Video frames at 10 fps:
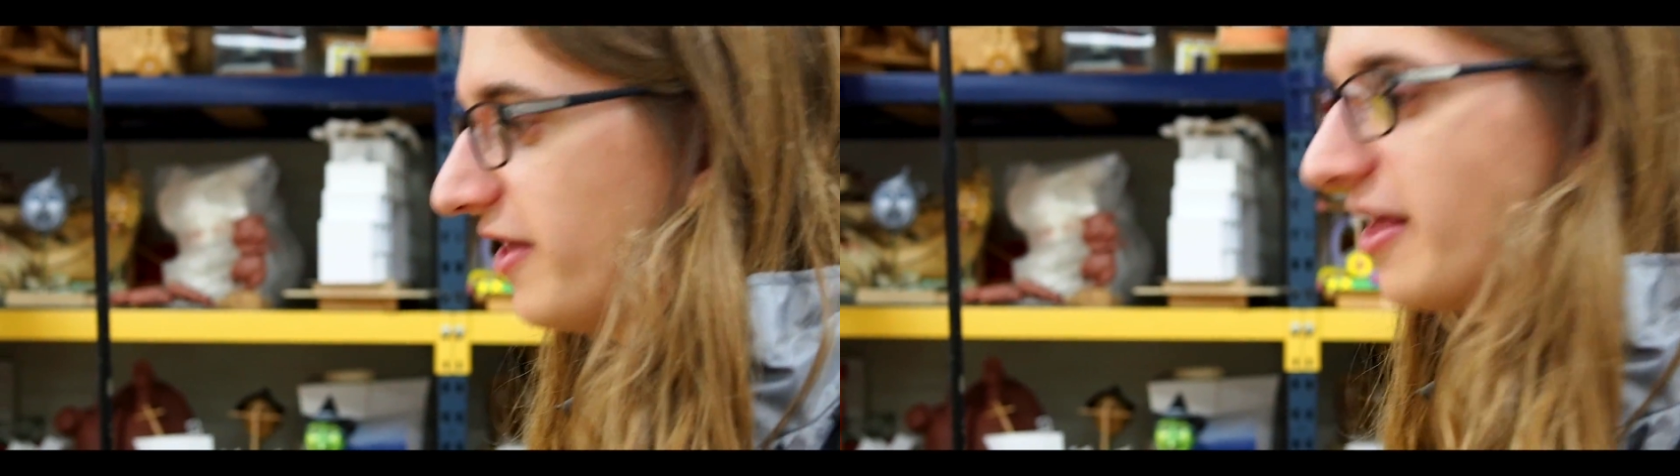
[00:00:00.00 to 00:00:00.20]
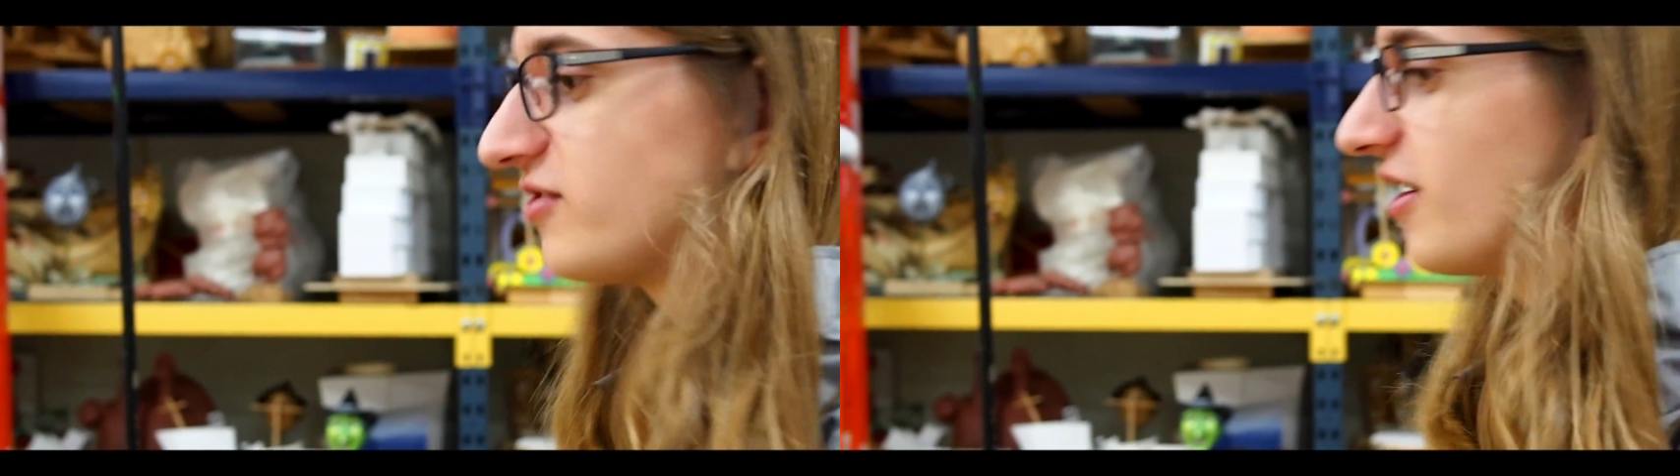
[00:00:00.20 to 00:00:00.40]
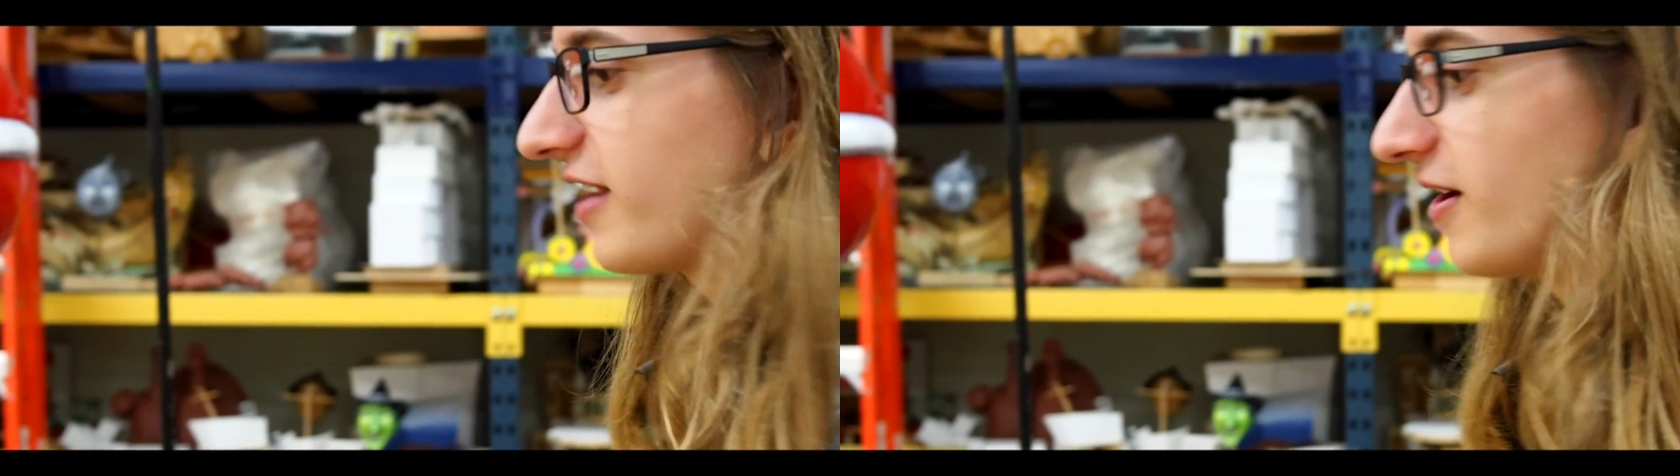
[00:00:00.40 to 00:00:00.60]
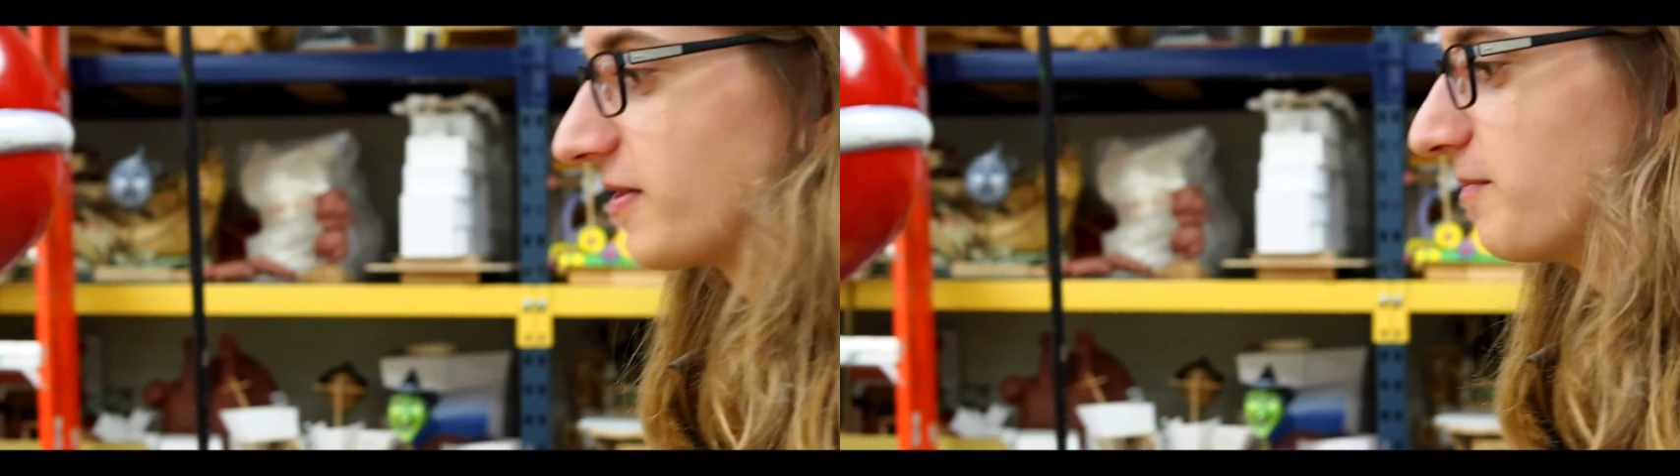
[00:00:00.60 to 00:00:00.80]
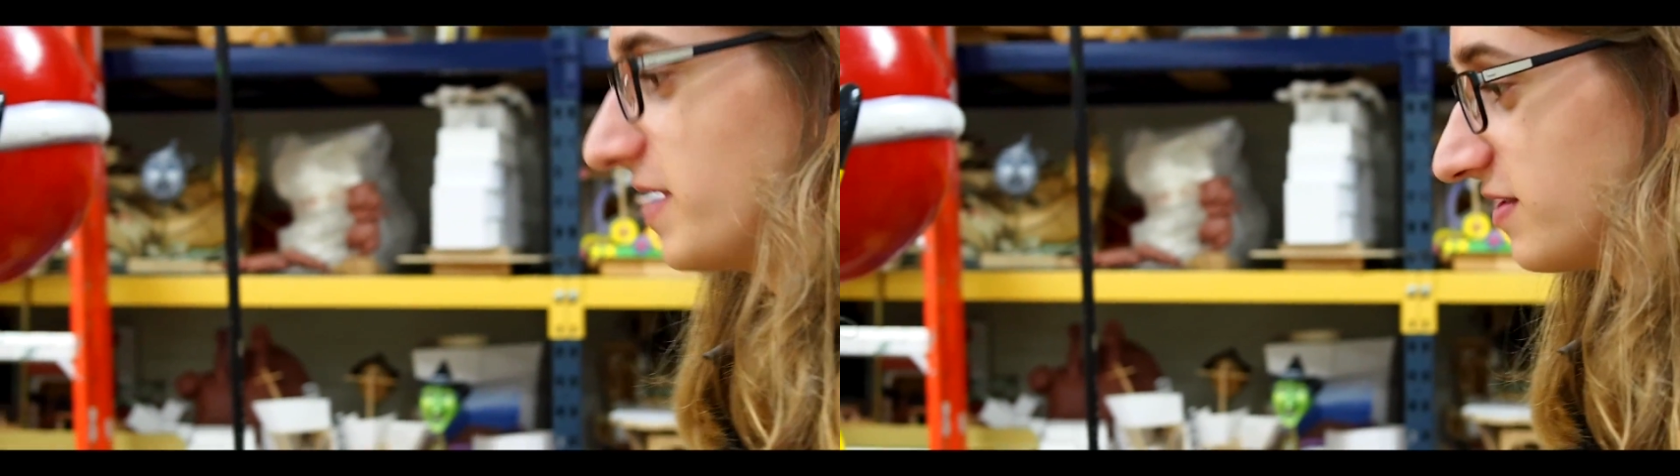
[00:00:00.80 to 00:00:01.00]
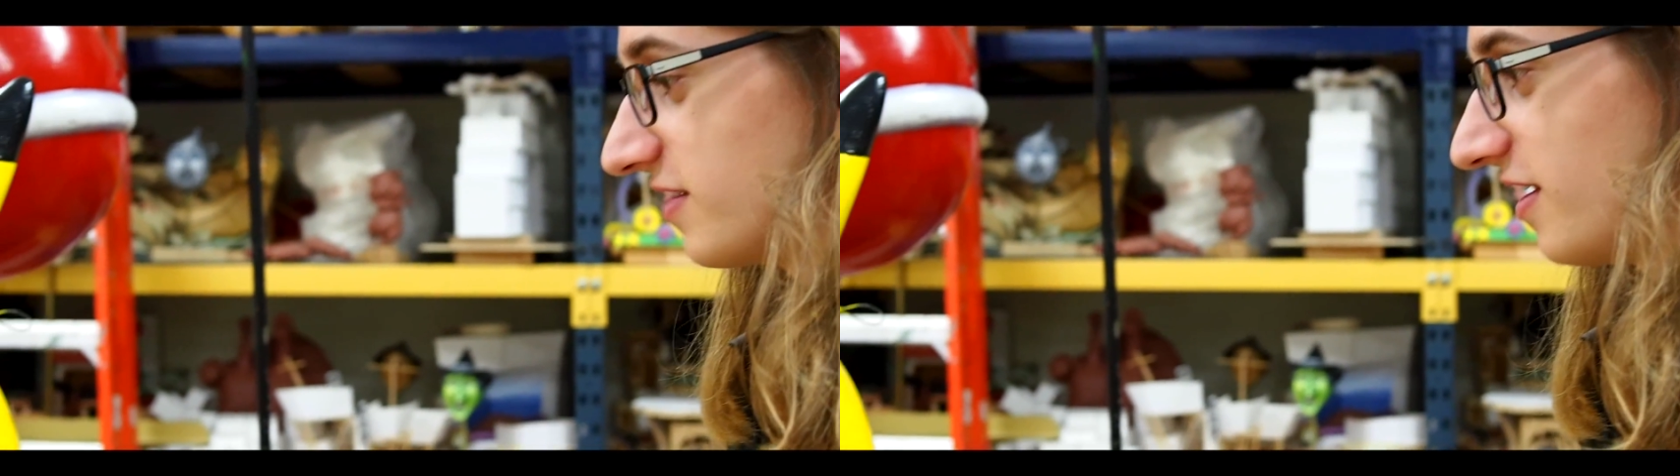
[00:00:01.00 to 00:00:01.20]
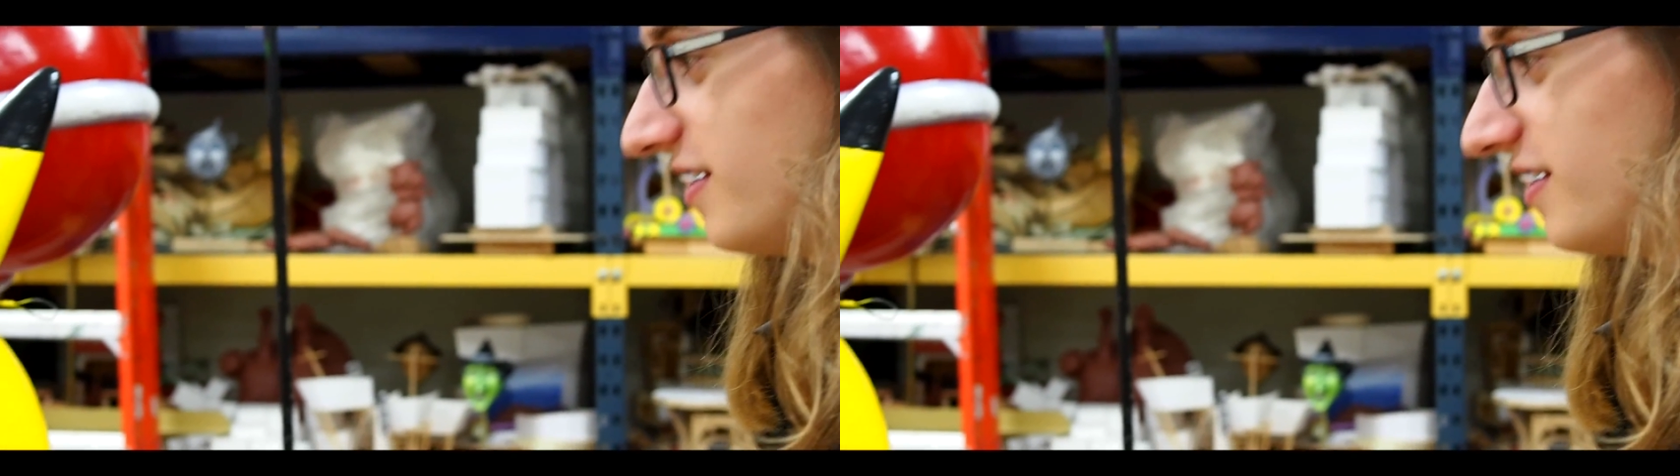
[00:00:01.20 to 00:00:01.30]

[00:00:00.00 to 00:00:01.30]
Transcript: and that's not counting the pizza.